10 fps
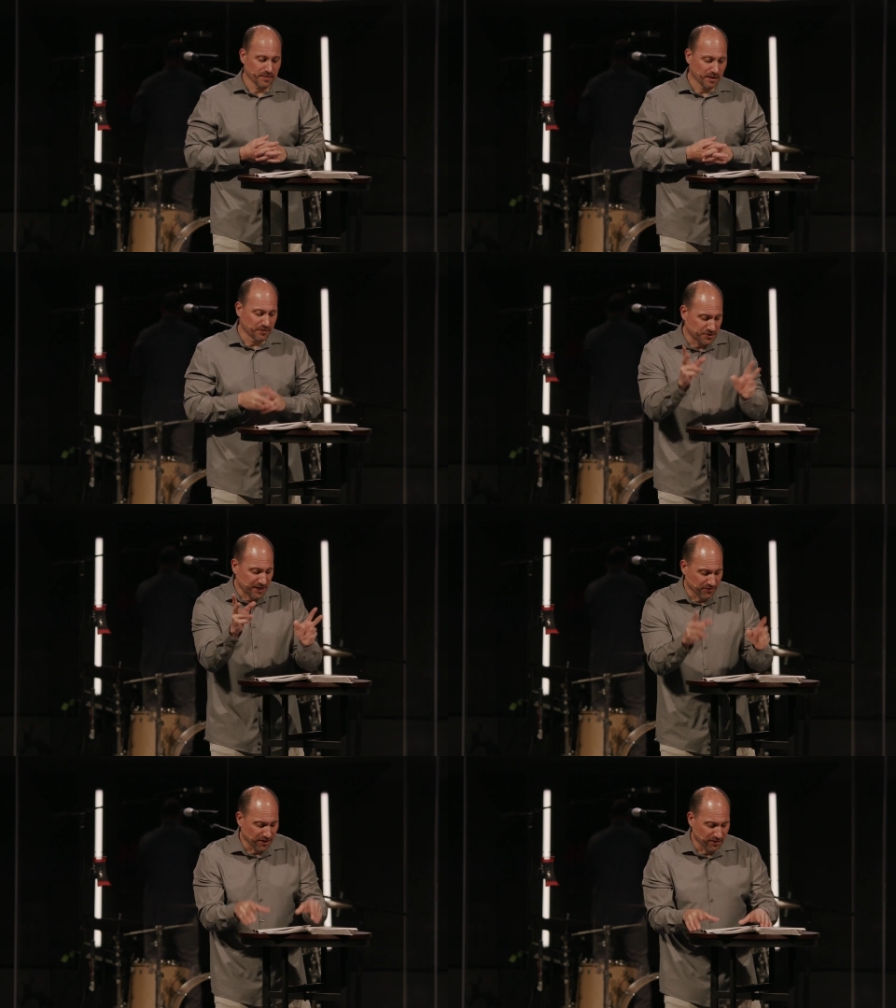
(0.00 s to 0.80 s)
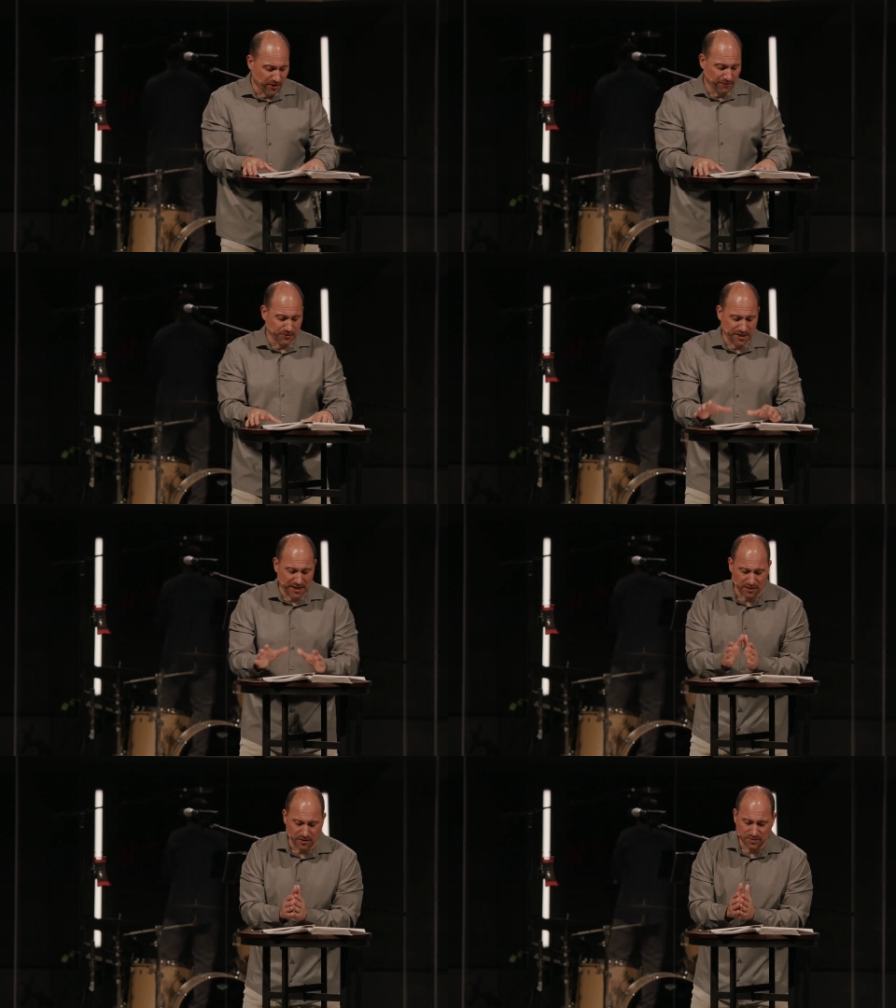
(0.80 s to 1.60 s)
The second thing there, if you're
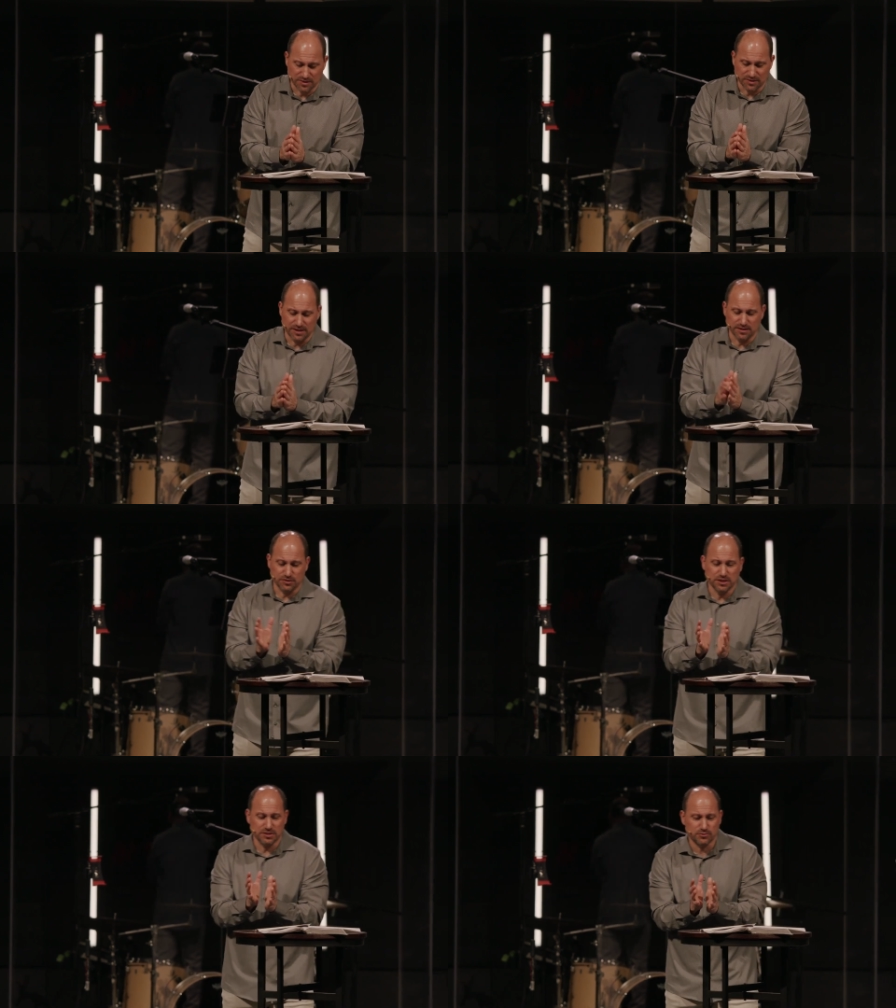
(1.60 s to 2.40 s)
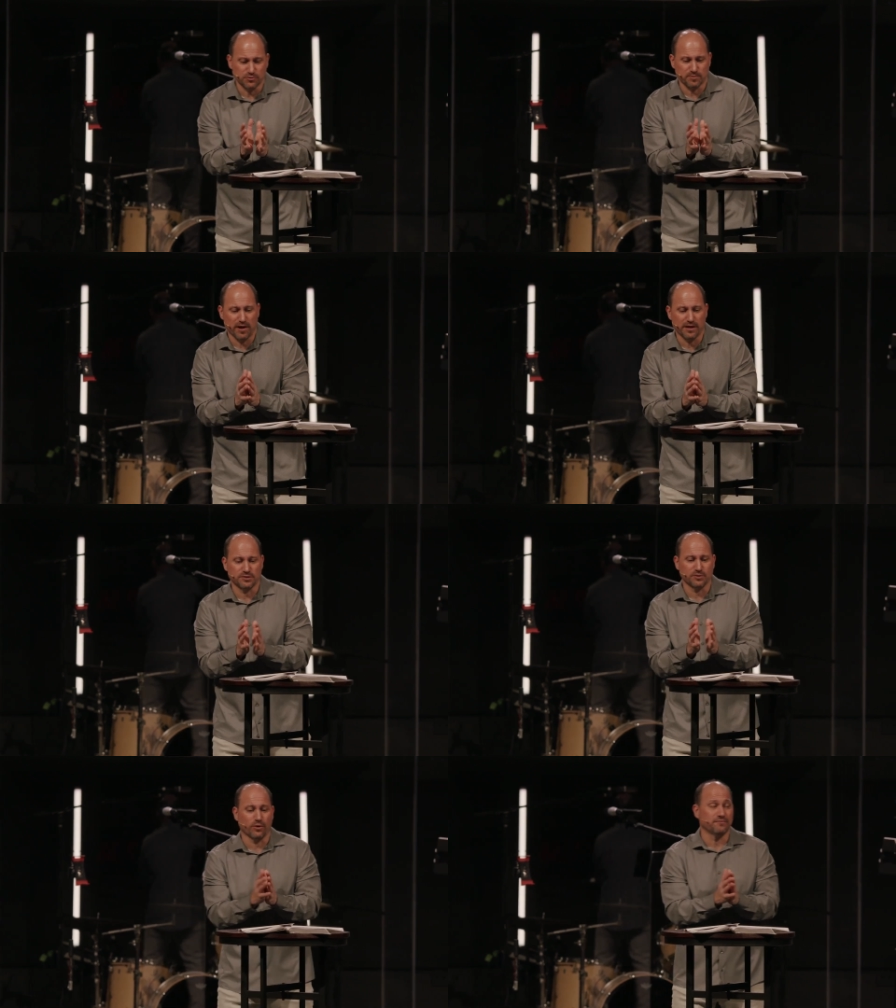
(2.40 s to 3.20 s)
taking notes, is this Jesus responds
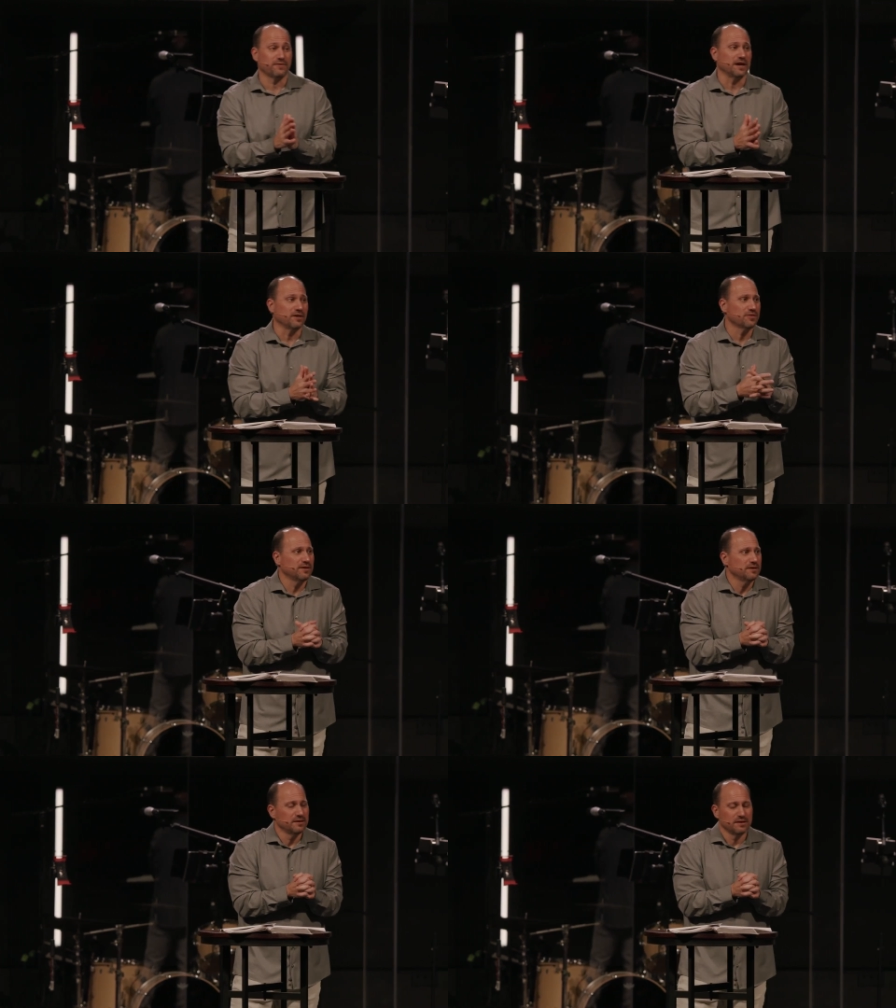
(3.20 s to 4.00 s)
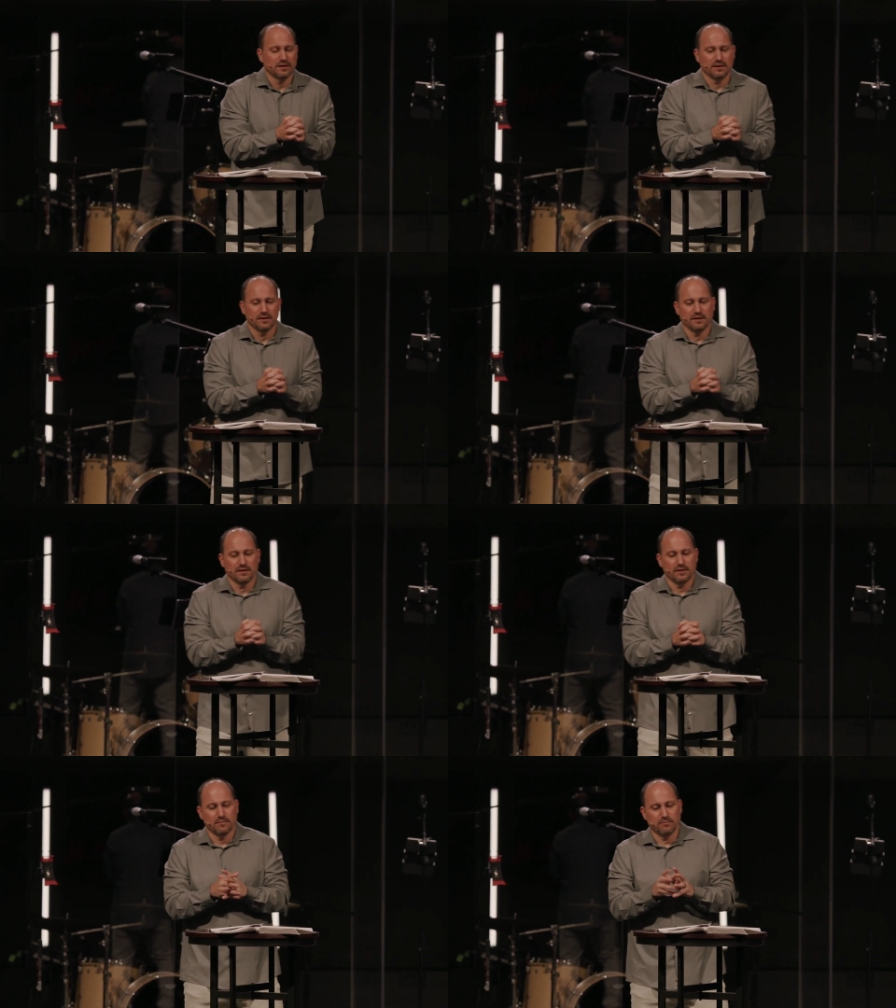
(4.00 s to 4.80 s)
to our faith,
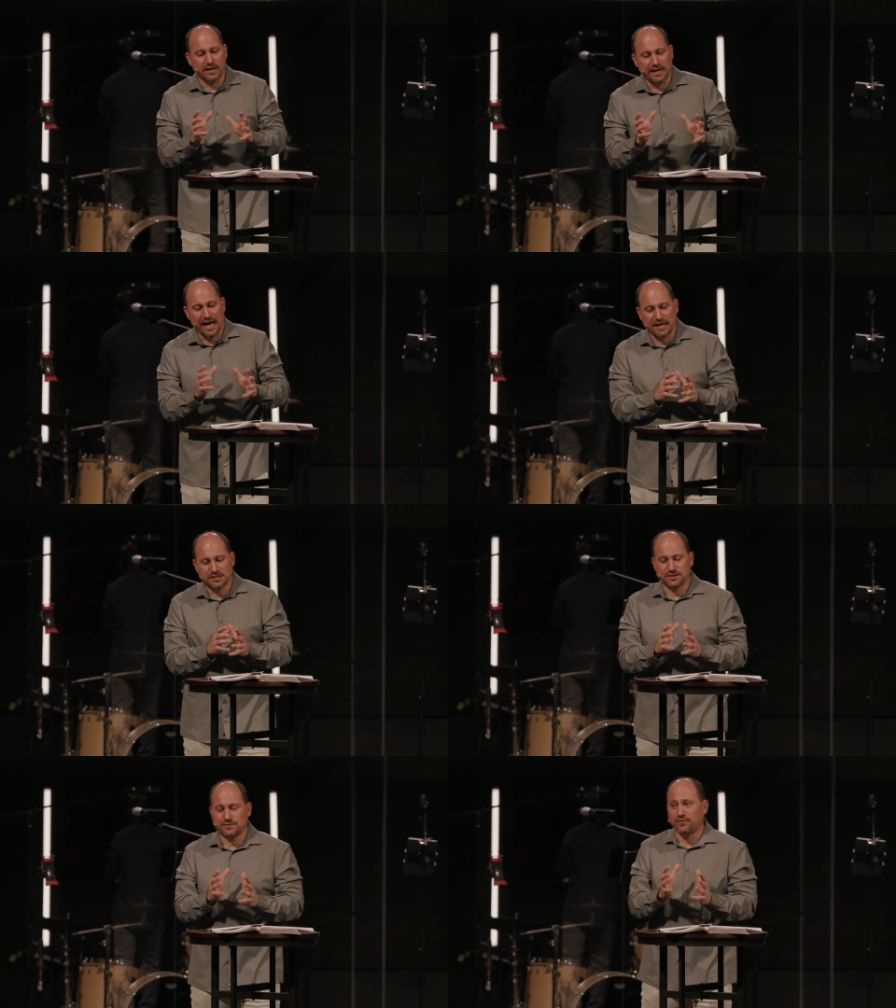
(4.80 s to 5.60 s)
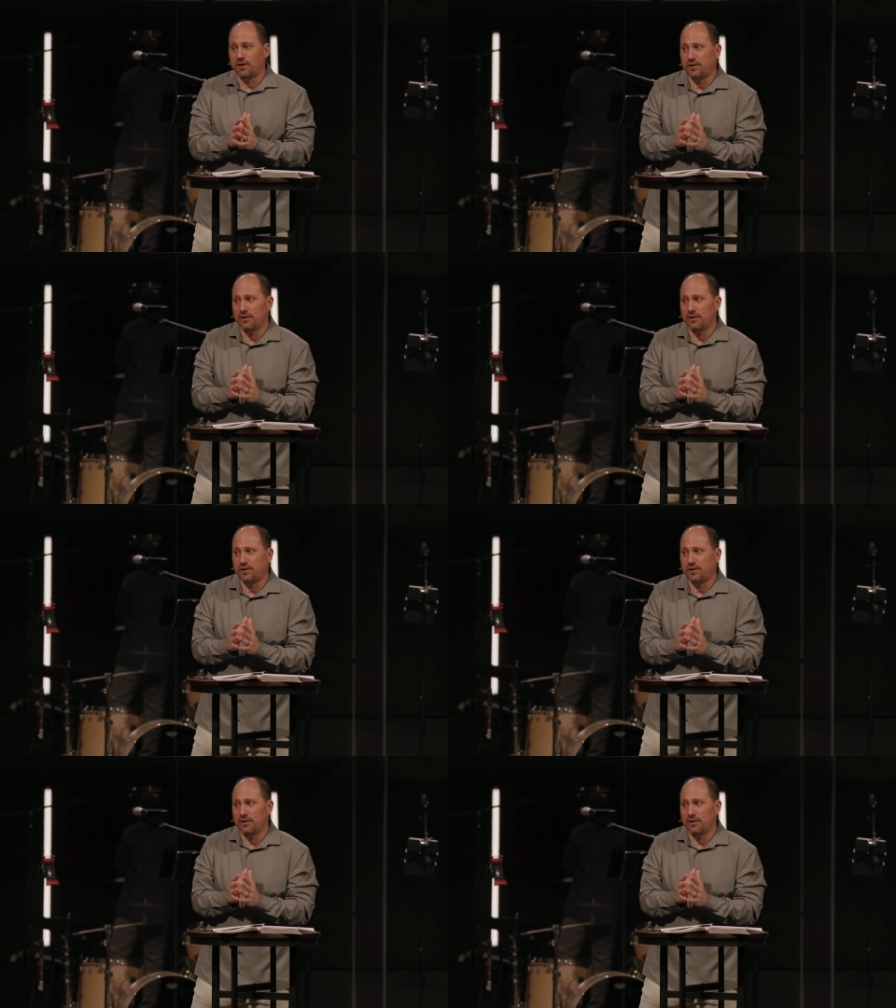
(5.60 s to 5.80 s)
but he asks for our